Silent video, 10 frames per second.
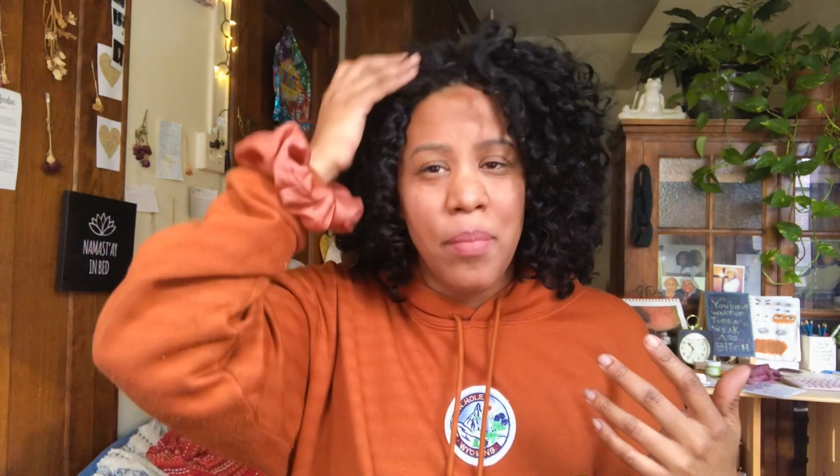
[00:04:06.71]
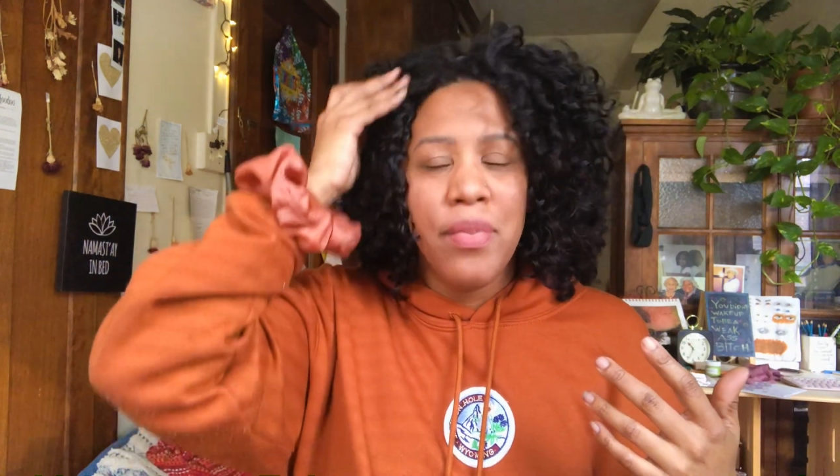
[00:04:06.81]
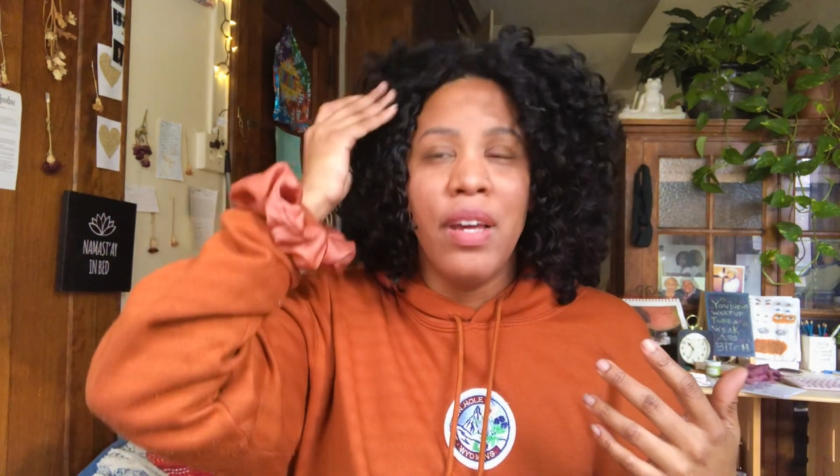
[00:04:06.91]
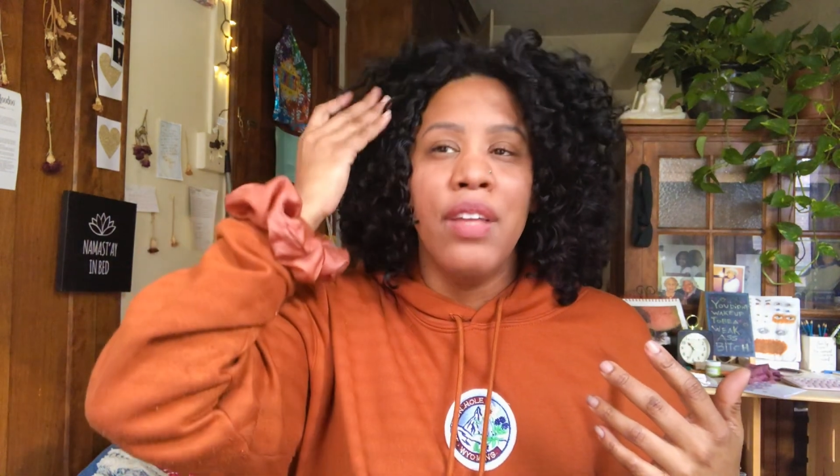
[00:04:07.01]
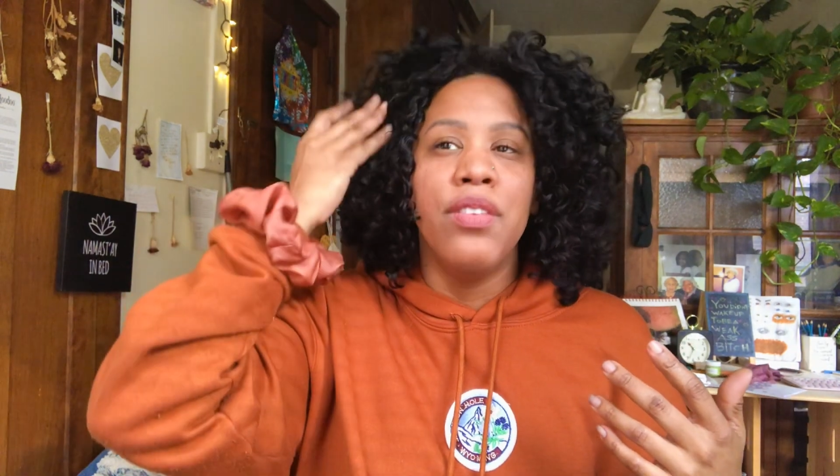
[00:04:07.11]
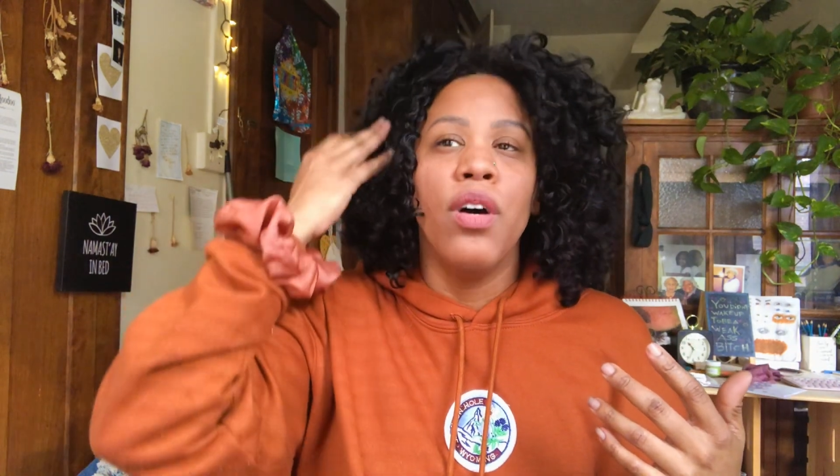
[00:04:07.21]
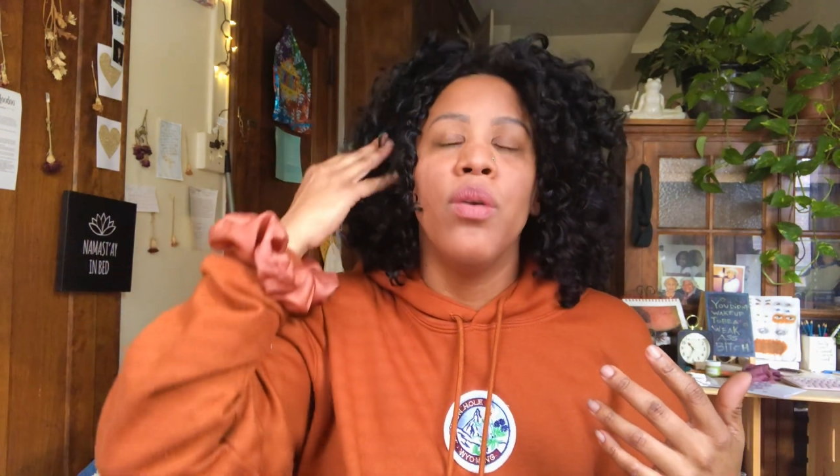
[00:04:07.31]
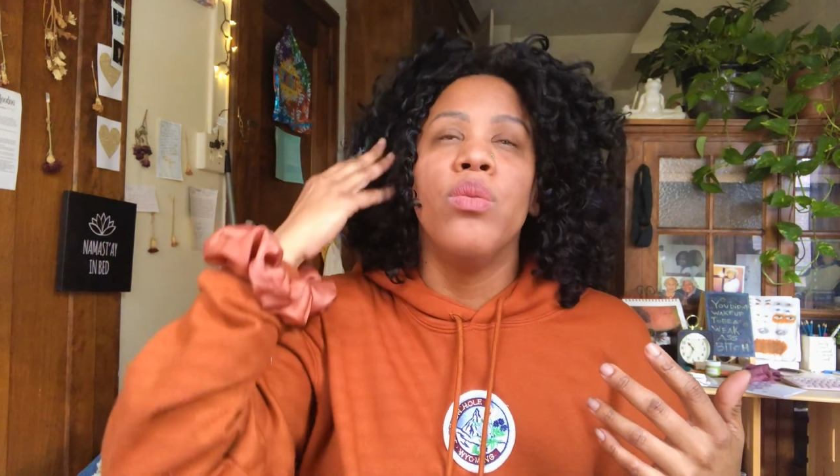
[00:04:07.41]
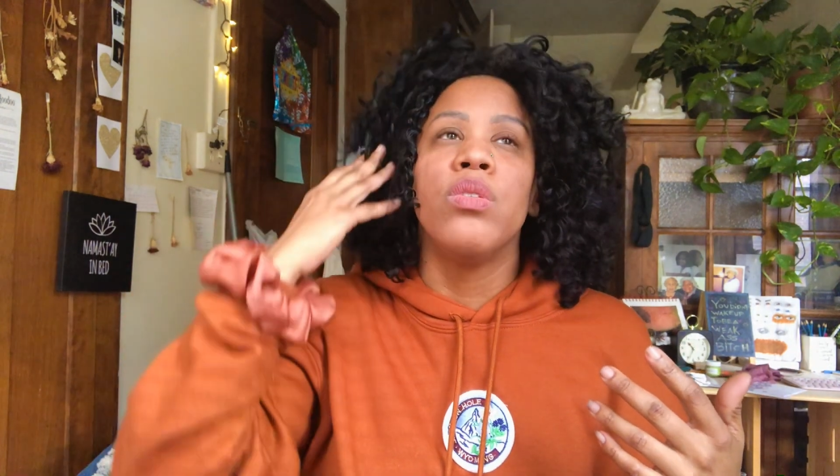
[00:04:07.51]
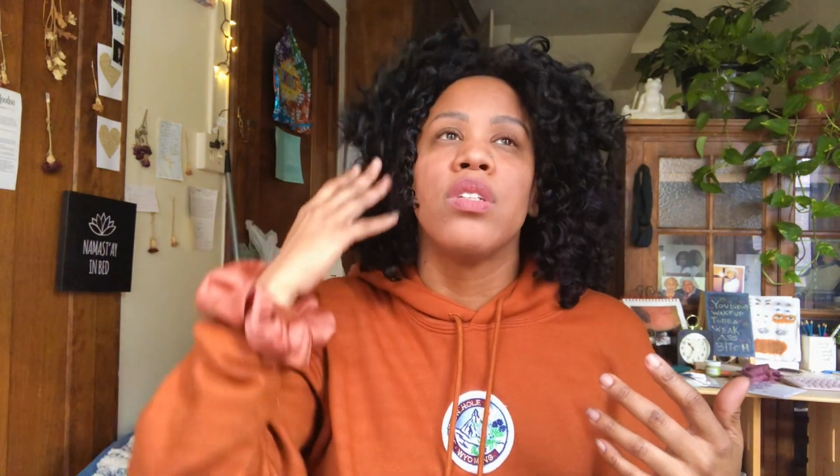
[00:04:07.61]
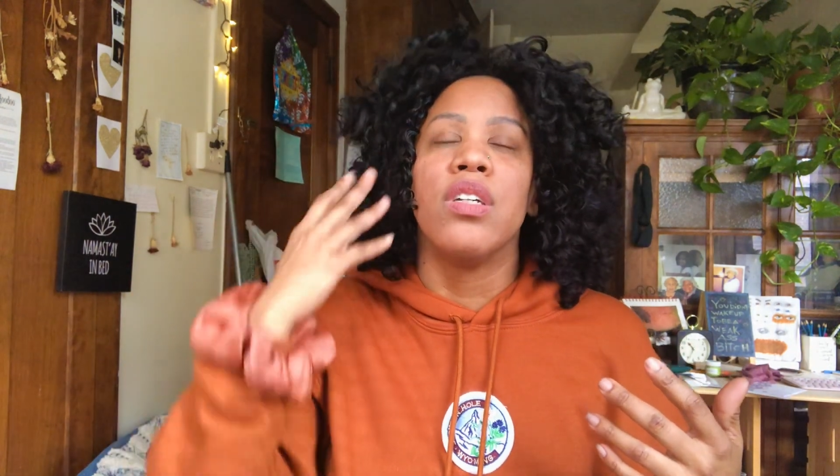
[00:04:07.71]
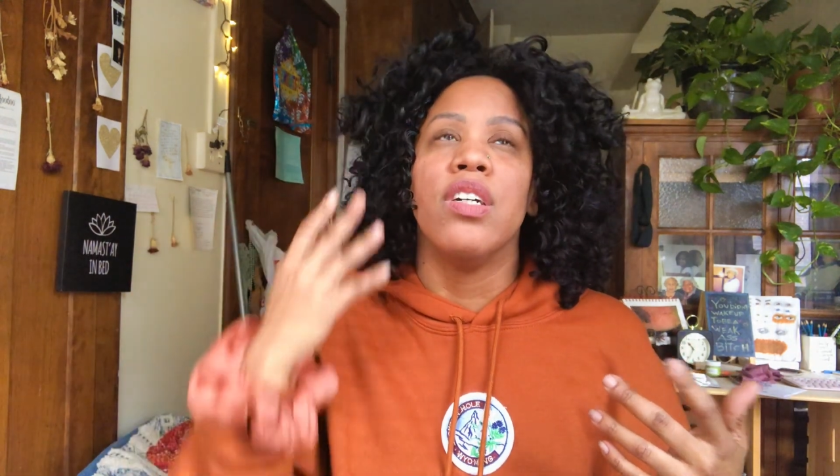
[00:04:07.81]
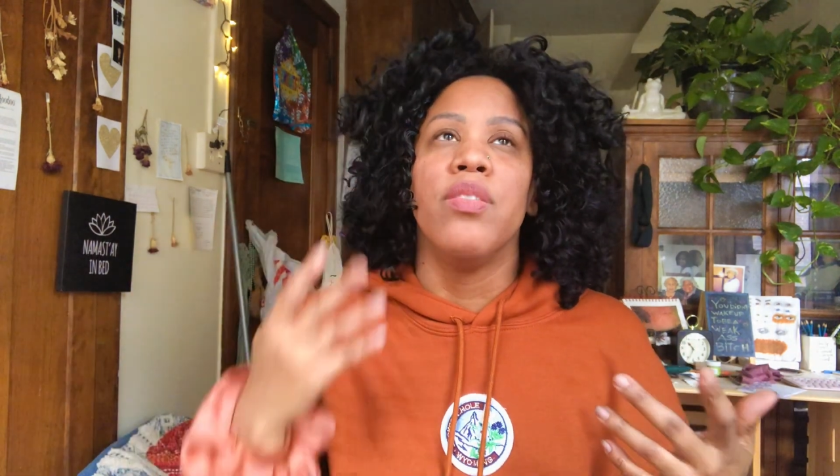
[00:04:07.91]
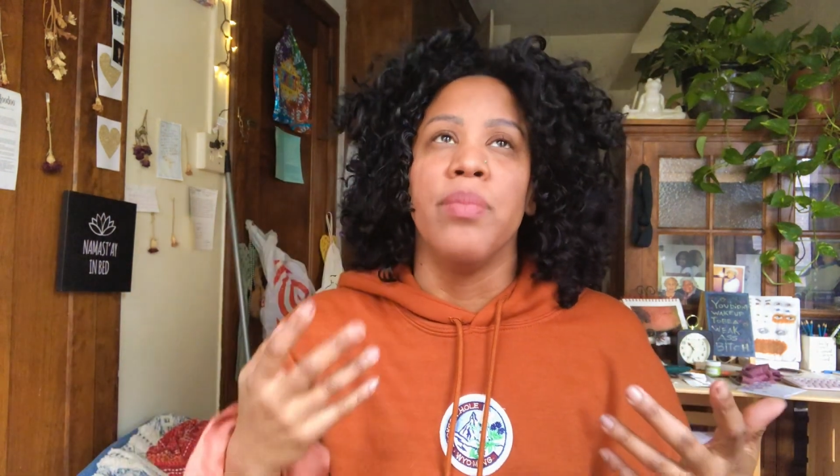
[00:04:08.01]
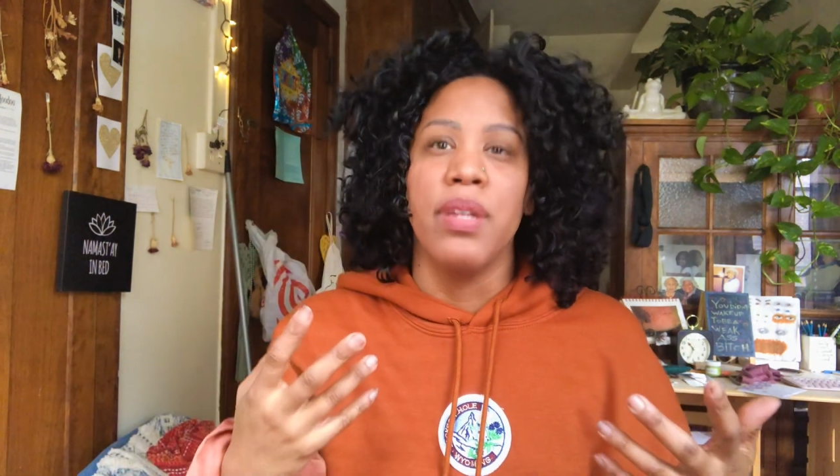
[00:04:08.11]
that don't
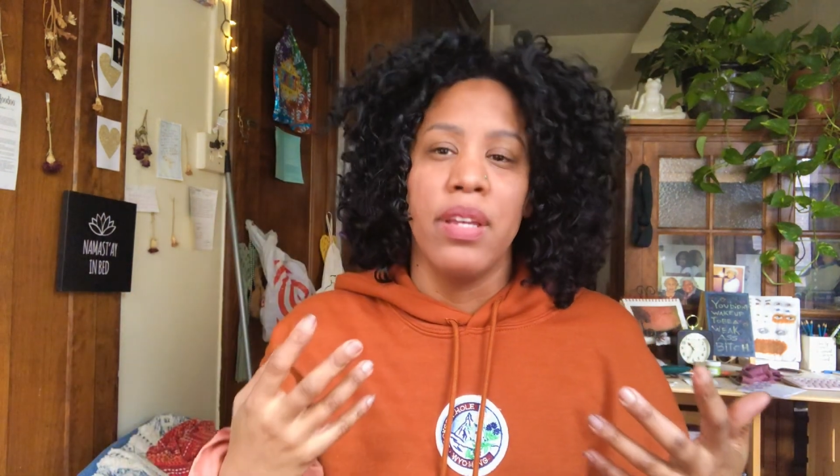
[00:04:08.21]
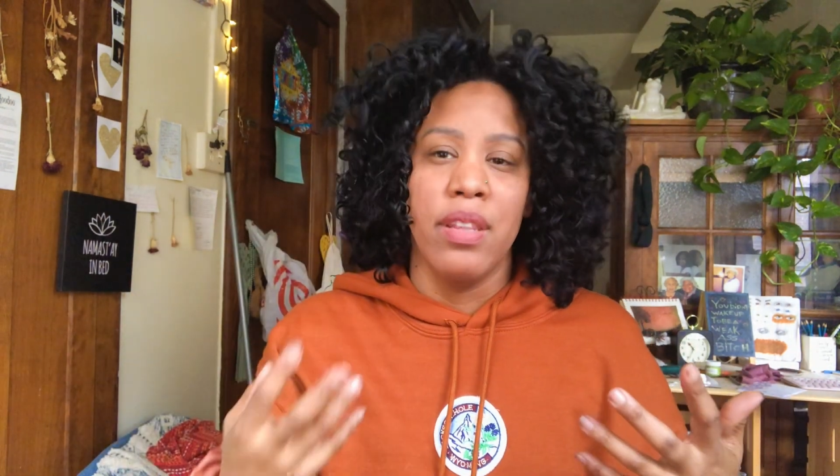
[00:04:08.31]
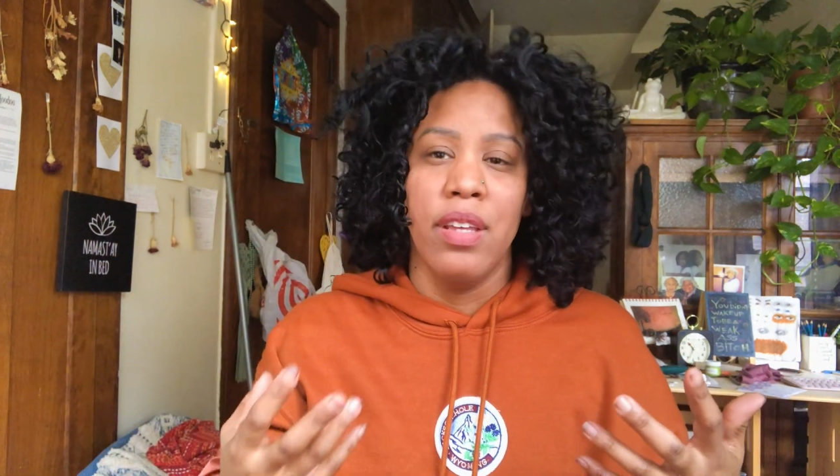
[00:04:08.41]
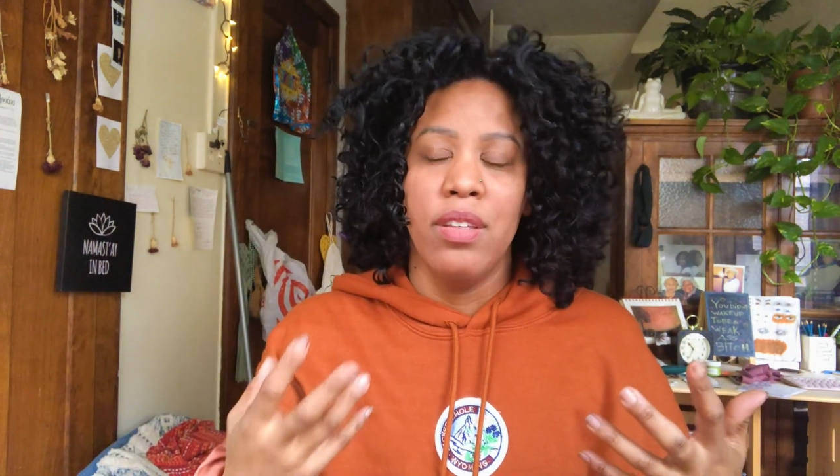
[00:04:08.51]
serve me and they